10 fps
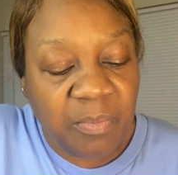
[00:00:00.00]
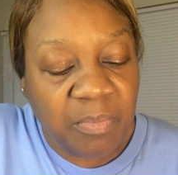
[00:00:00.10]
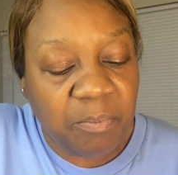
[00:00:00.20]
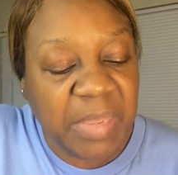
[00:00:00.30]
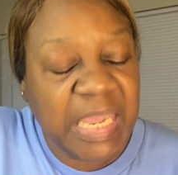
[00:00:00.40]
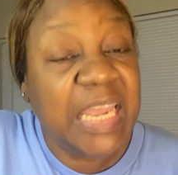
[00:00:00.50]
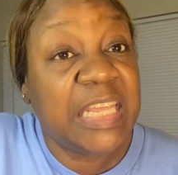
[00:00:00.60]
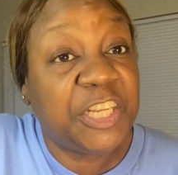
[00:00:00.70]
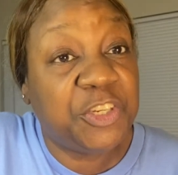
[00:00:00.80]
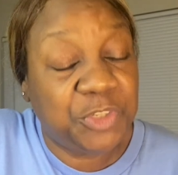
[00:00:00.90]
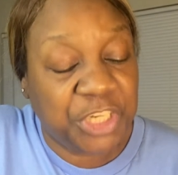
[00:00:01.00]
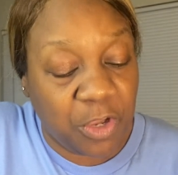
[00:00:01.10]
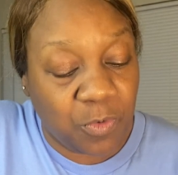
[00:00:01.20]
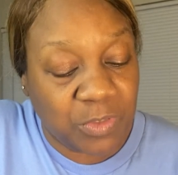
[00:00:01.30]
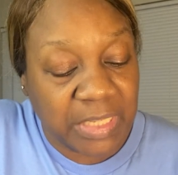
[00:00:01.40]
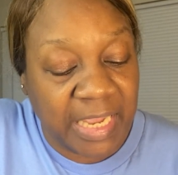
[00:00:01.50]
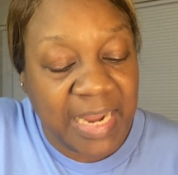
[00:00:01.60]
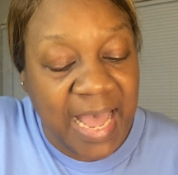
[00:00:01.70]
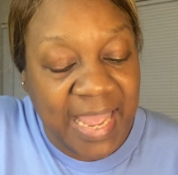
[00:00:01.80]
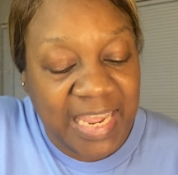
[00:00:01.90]
me that you chose, and
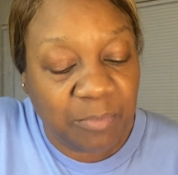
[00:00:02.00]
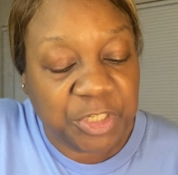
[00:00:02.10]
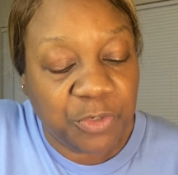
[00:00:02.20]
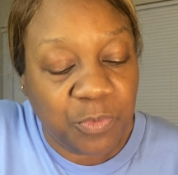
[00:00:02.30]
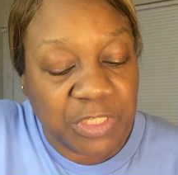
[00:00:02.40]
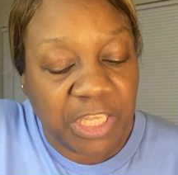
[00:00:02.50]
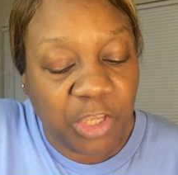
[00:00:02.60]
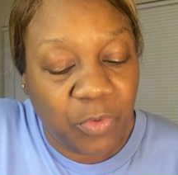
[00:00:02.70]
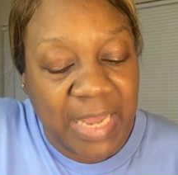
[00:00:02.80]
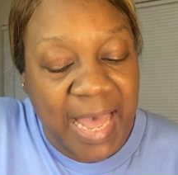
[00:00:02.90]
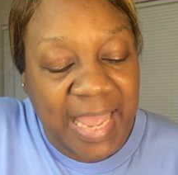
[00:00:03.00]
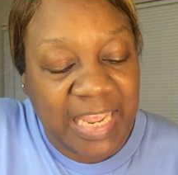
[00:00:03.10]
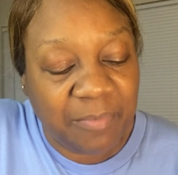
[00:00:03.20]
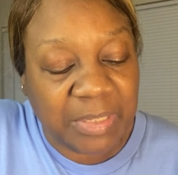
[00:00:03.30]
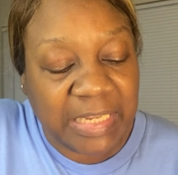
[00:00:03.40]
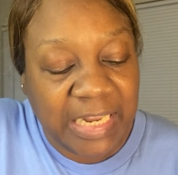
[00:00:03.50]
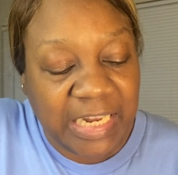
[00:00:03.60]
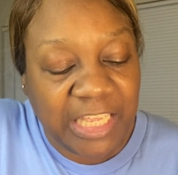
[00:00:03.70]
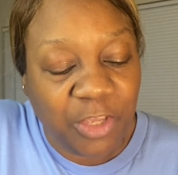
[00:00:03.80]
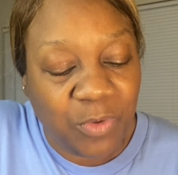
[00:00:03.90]
I am choosing you, and I am
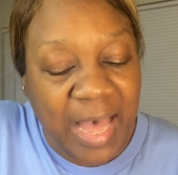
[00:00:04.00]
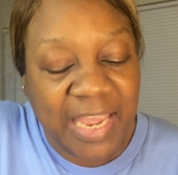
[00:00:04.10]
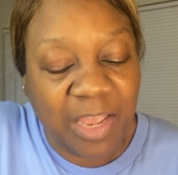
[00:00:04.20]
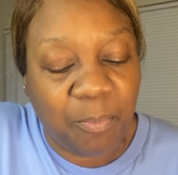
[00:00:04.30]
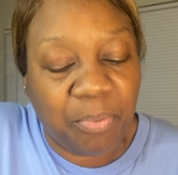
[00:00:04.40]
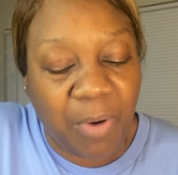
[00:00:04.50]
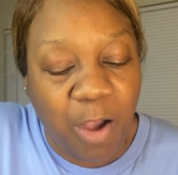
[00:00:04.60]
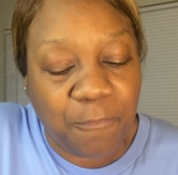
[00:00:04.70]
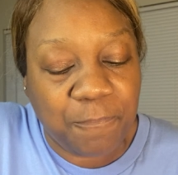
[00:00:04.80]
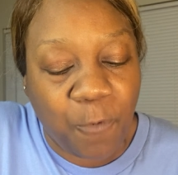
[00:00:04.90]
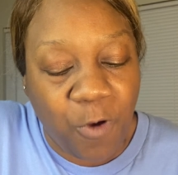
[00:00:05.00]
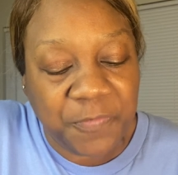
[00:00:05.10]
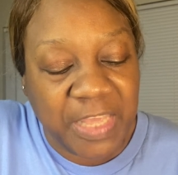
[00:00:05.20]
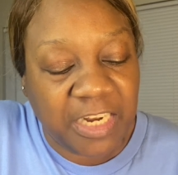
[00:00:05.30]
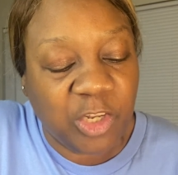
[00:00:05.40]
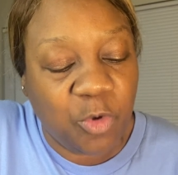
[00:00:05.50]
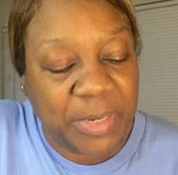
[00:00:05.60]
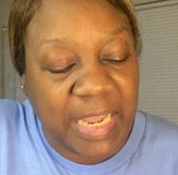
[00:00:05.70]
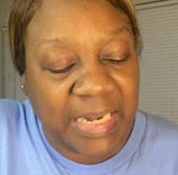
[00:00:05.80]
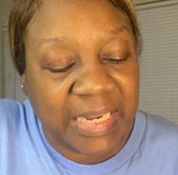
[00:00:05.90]
leading you. I have brought forth that
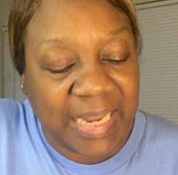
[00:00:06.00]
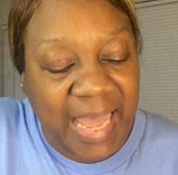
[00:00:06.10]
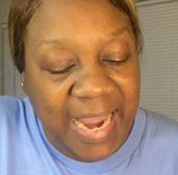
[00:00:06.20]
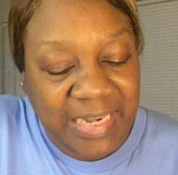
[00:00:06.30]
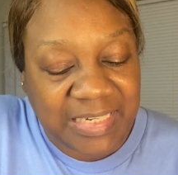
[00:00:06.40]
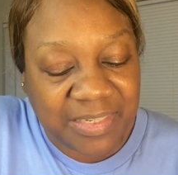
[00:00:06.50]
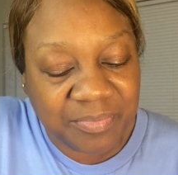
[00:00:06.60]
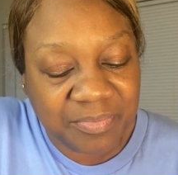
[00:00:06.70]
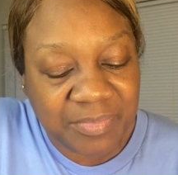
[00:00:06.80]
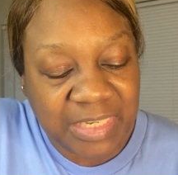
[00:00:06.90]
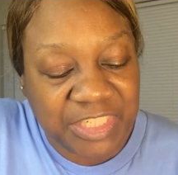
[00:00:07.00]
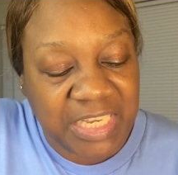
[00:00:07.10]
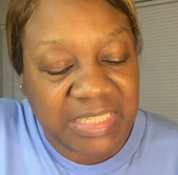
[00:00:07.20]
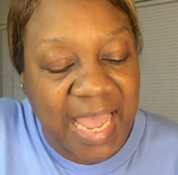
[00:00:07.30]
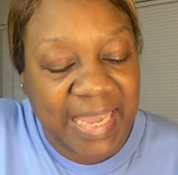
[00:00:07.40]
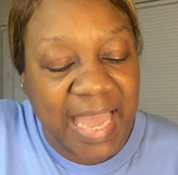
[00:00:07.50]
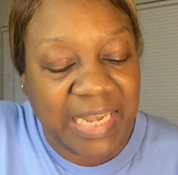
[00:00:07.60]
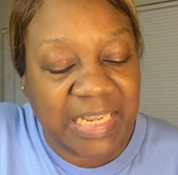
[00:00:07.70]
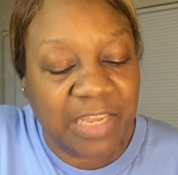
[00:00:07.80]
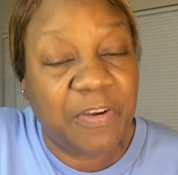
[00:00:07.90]
illuminating light, just like I
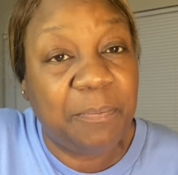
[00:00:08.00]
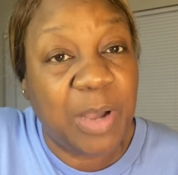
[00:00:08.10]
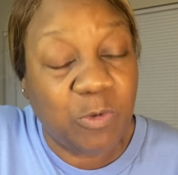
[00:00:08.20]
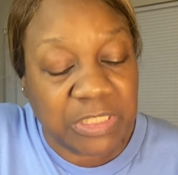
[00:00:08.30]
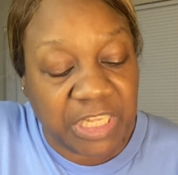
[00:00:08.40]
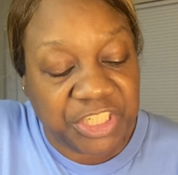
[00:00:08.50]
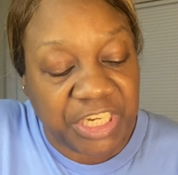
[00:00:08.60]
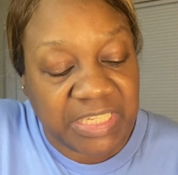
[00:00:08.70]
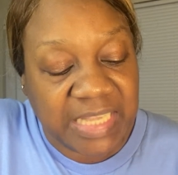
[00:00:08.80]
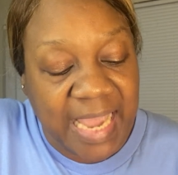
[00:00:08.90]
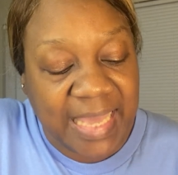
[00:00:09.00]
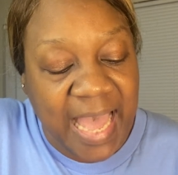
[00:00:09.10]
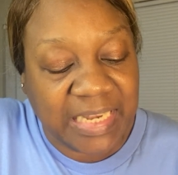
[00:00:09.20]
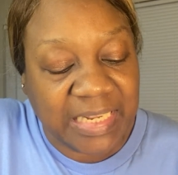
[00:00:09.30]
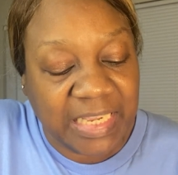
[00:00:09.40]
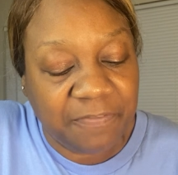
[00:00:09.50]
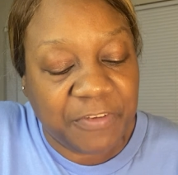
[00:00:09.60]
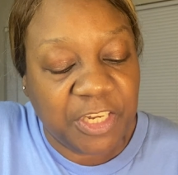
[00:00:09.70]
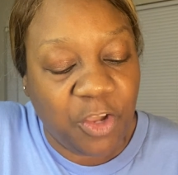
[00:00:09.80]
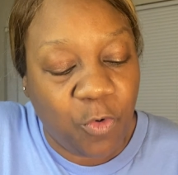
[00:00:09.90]
did for Moses, and just like I did for
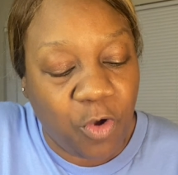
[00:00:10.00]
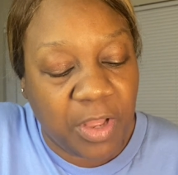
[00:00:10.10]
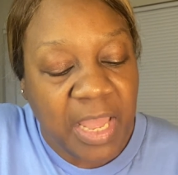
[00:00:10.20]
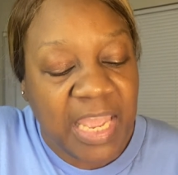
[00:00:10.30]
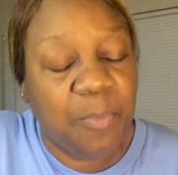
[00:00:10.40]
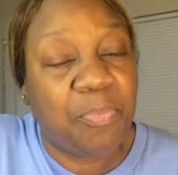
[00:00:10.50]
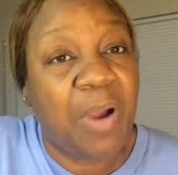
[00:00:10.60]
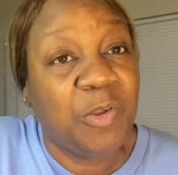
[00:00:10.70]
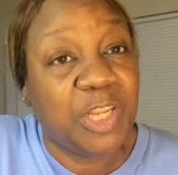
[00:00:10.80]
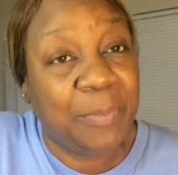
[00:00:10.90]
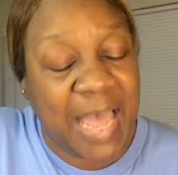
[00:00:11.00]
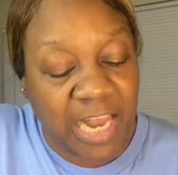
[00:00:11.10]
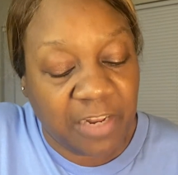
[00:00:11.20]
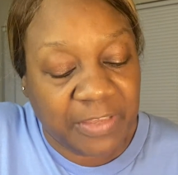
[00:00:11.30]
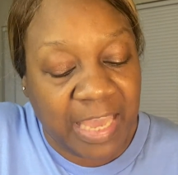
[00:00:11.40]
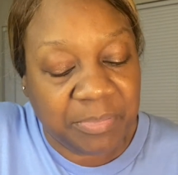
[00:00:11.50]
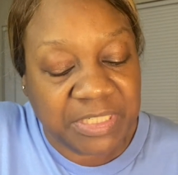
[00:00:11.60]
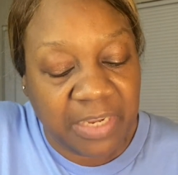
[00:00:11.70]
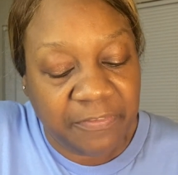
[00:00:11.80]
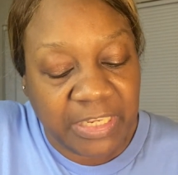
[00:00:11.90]
Noah, and brought them out of
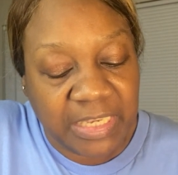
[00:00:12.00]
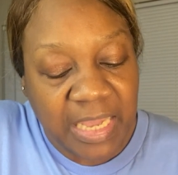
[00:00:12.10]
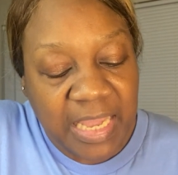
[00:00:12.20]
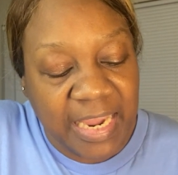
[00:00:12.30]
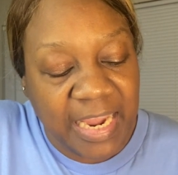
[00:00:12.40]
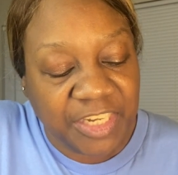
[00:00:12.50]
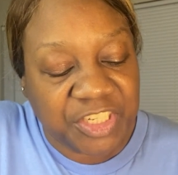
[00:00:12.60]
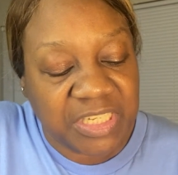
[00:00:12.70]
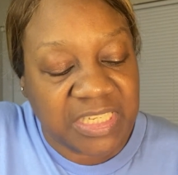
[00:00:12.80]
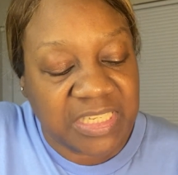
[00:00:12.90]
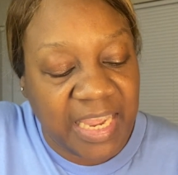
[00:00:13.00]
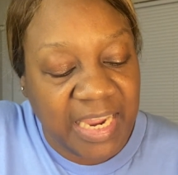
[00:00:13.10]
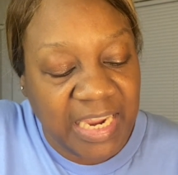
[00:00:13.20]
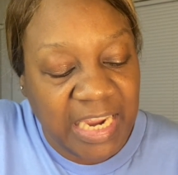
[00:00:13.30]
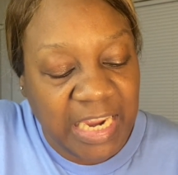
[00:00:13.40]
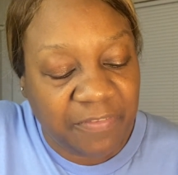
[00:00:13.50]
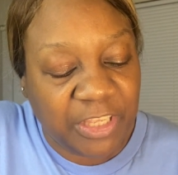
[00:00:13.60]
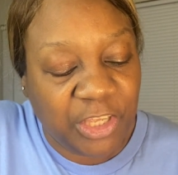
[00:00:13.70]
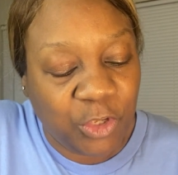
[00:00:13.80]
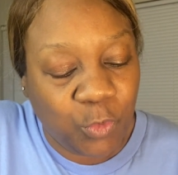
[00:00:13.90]
captivity, and to save
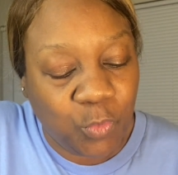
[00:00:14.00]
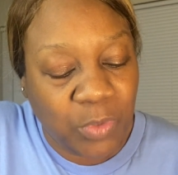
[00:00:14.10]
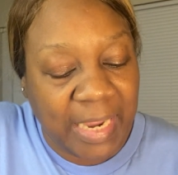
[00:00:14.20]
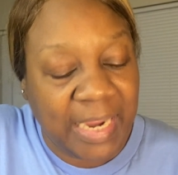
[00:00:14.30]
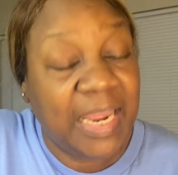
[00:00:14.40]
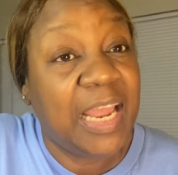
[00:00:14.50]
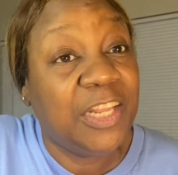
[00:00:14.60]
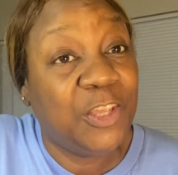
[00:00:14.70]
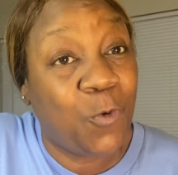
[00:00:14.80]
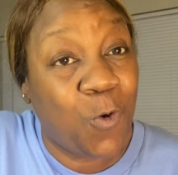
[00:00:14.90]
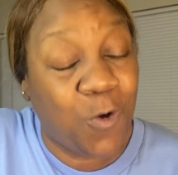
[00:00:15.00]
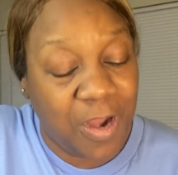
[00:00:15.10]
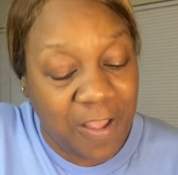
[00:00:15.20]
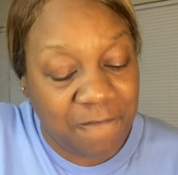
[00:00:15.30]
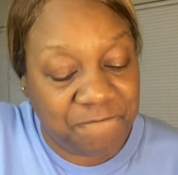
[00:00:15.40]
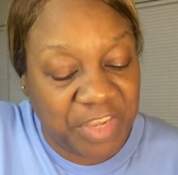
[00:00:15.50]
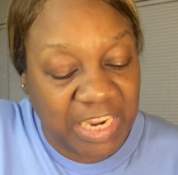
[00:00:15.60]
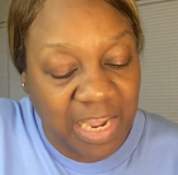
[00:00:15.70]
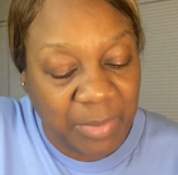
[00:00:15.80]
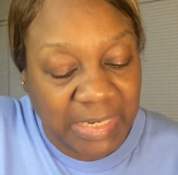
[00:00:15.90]
you and your
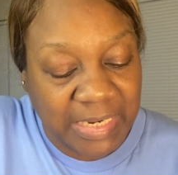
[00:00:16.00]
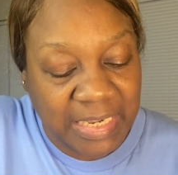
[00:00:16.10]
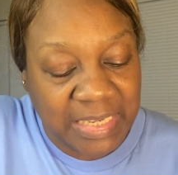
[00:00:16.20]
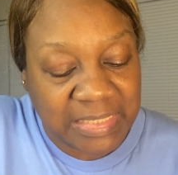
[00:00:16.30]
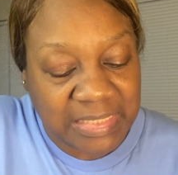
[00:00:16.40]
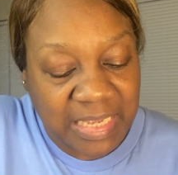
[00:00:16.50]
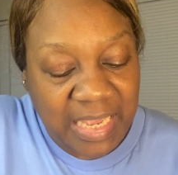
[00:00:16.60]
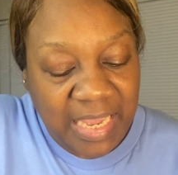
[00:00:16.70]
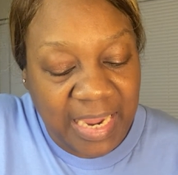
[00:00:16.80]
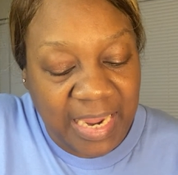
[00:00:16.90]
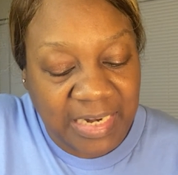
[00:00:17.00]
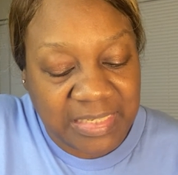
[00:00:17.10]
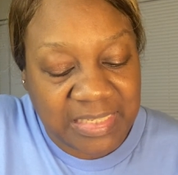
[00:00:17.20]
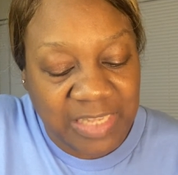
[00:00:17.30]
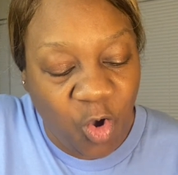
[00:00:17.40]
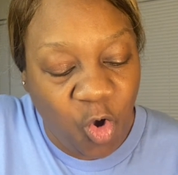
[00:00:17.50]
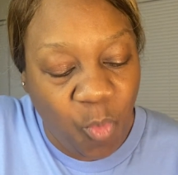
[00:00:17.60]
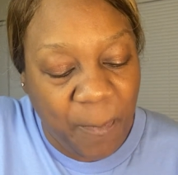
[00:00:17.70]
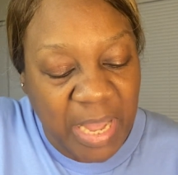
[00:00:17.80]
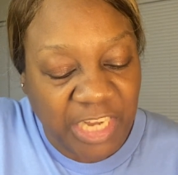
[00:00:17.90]
families, and so
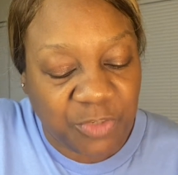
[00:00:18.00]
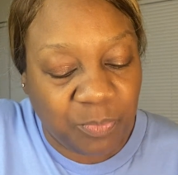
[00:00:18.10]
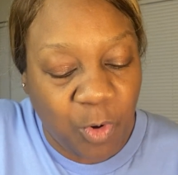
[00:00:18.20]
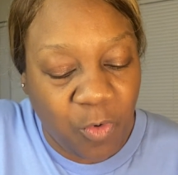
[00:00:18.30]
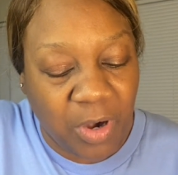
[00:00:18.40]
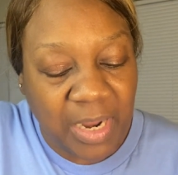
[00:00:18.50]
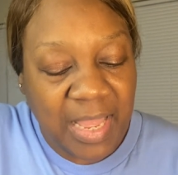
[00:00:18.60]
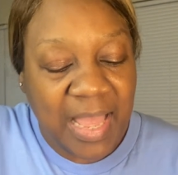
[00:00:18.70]
much more.